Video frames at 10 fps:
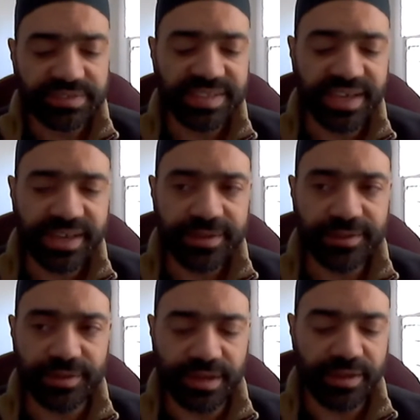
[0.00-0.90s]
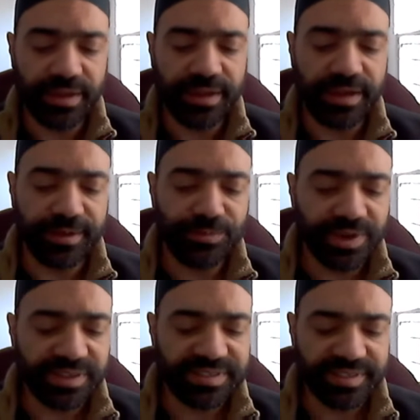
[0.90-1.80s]
today I
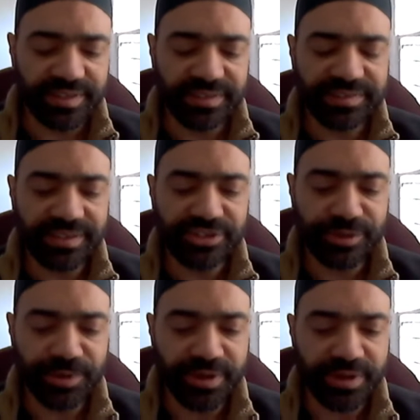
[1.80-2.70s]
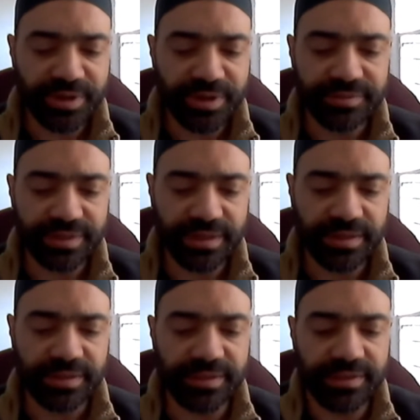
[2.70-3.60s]
wanted to touch
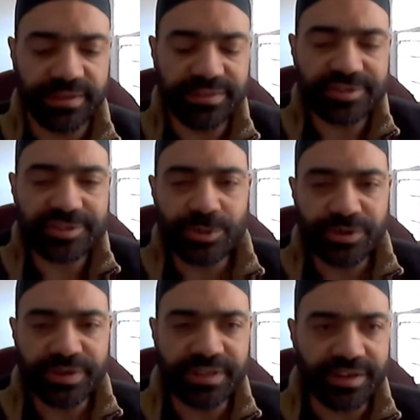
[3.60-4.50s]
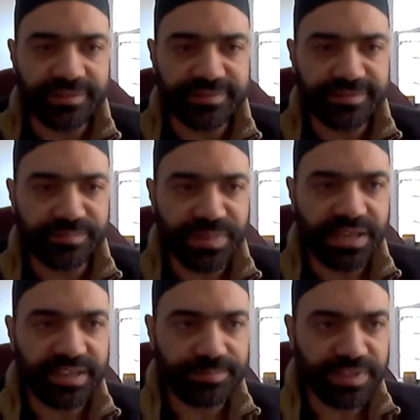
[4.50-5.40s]
upon the story of
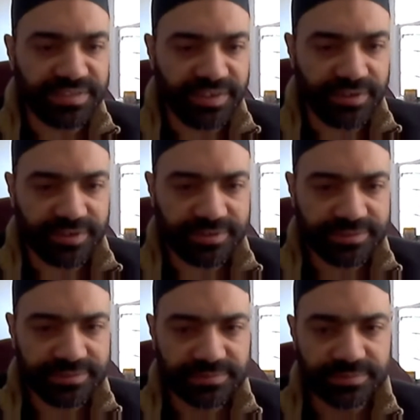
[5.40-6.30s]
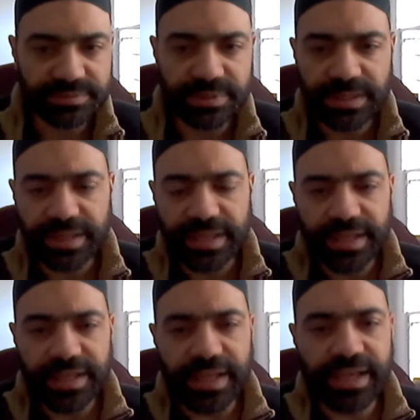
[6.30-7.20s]
Malik ibn Dinar,
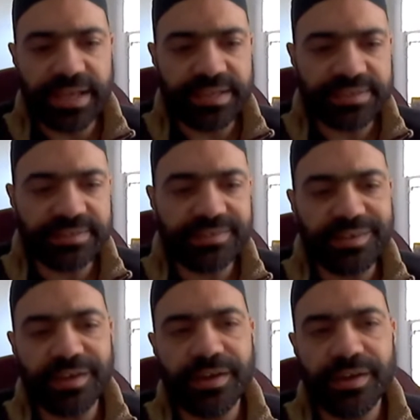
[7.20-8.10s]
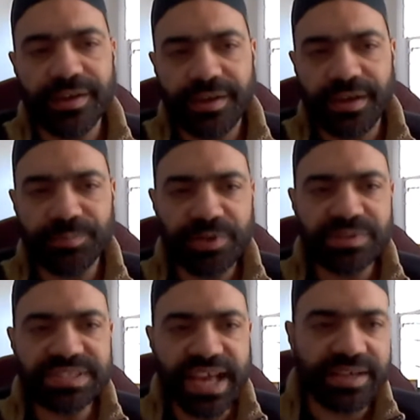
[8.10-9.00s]
and I'm
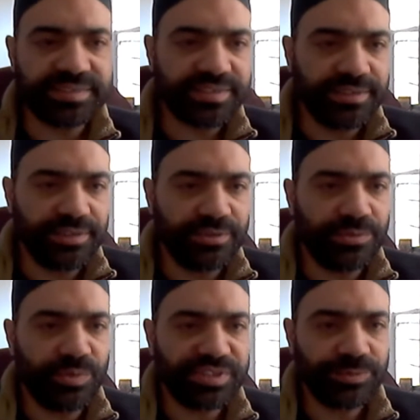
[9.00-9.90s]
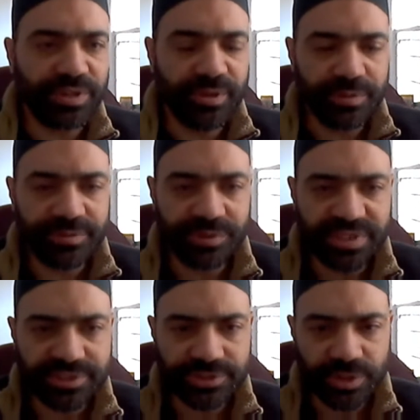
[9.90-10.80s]
going to ask you, once we go through
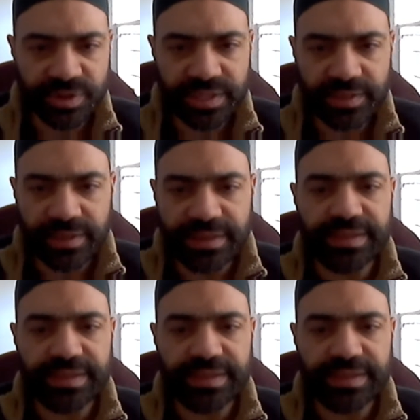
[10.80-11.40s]
the story,